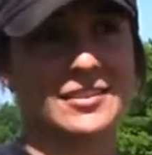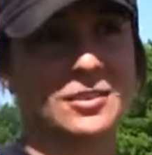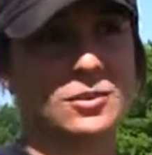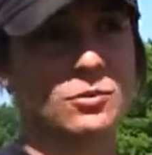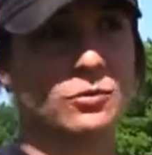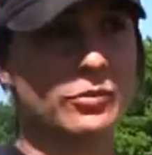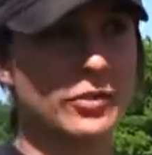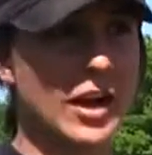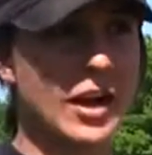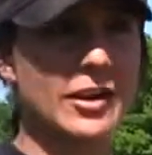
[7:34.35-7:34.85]

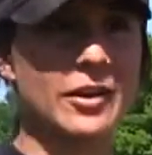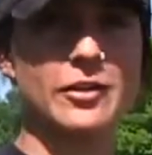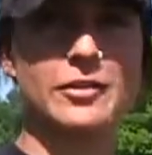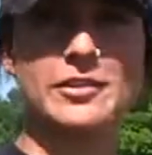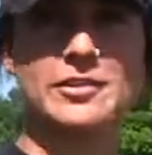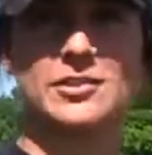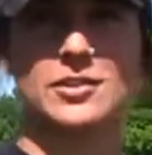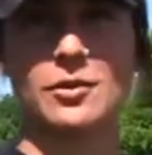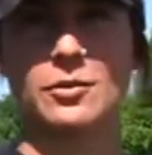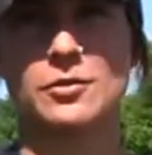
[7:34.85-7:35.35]
you've got all
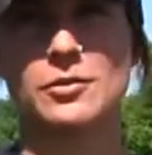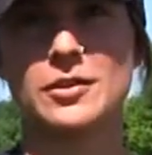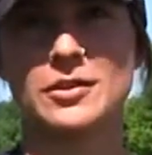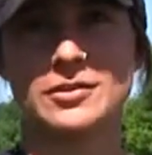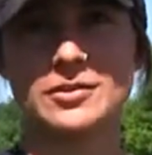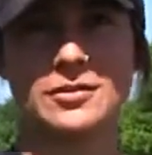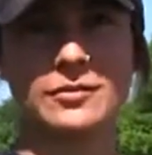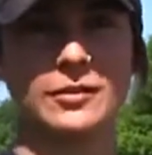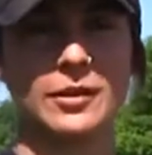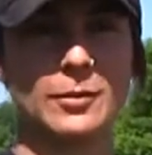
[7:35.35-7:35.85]
these other
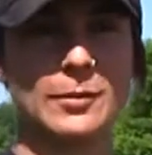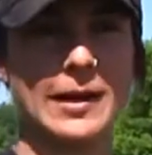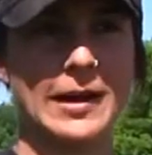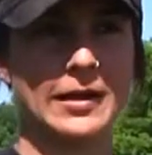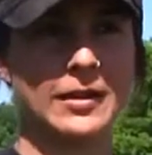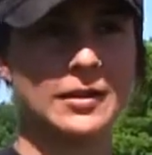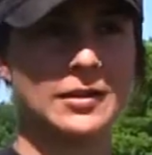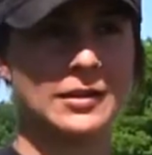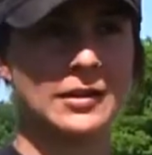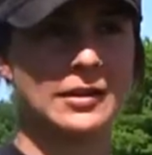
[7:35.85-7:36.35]
things to fall
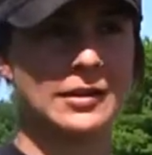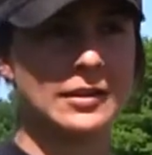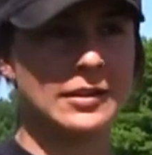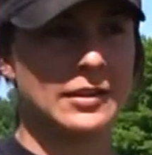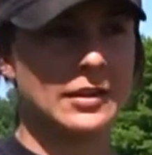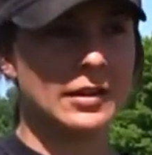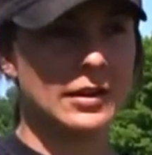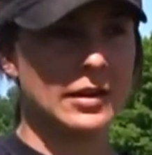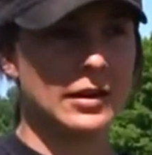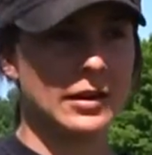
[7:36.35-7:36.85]
back on.
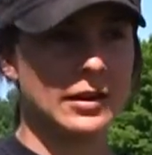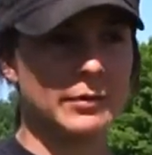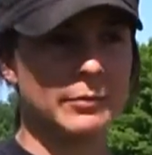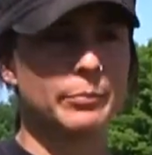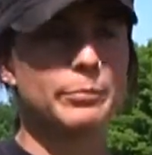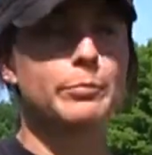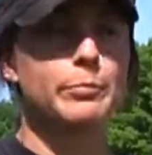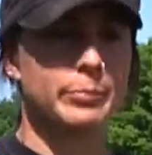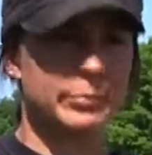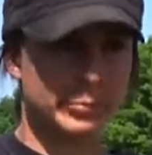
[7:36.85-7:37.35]

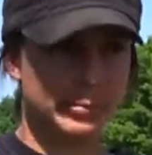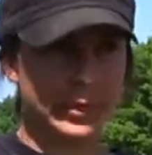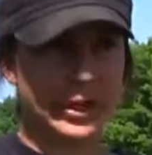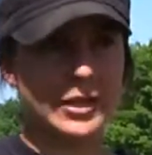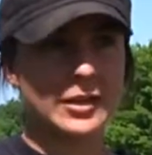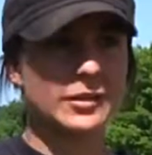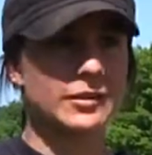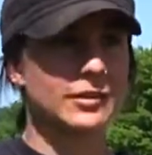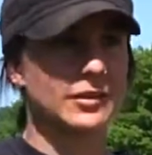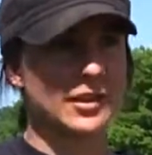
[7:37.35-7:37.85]

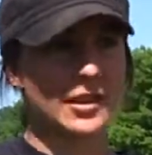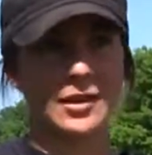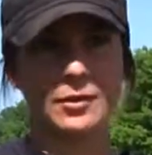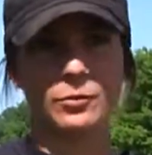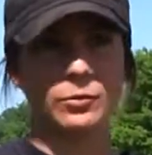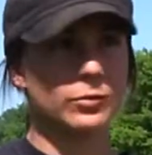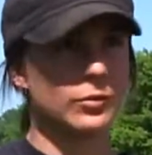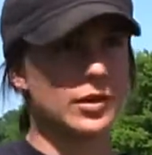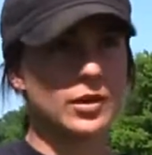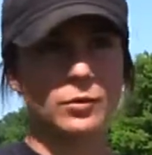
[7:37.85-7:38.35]
But
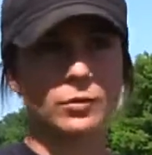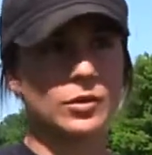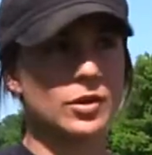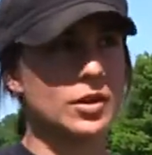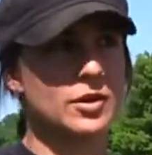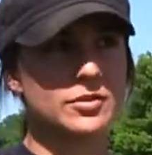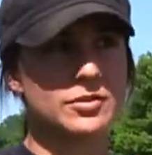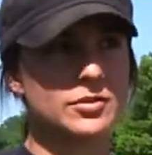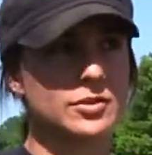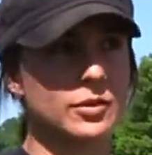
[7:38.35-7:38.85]
it would
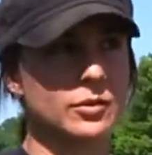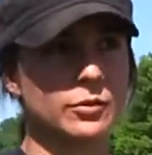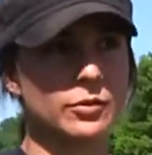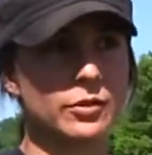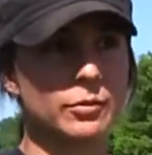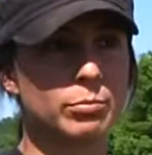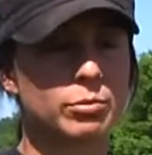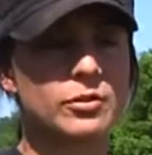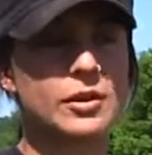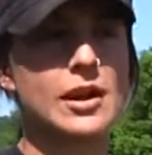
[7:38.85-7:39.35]
also,
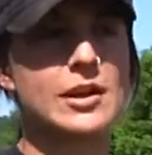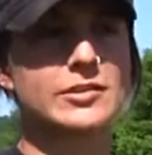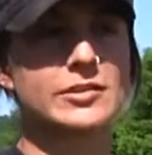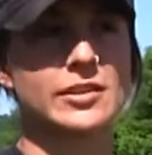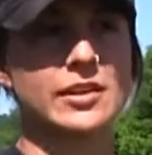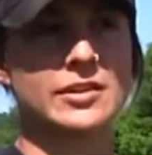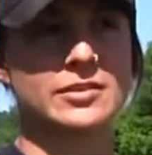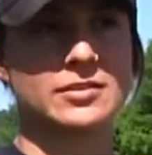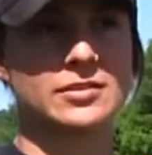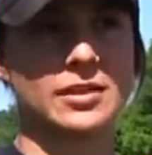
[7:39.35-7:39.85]
the
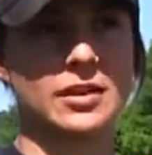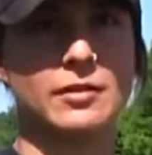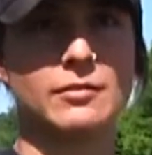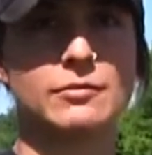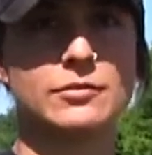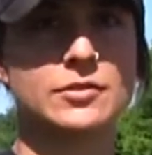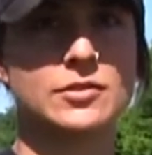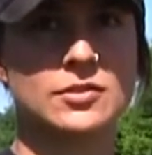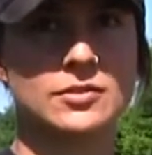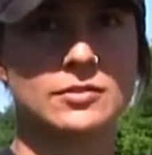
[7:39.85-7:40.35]
process
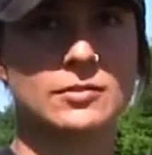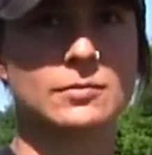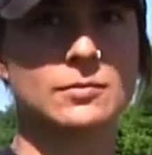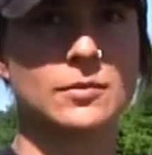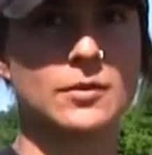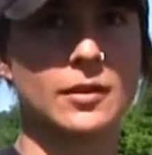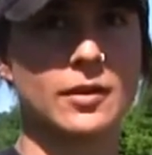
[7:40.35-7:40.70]
of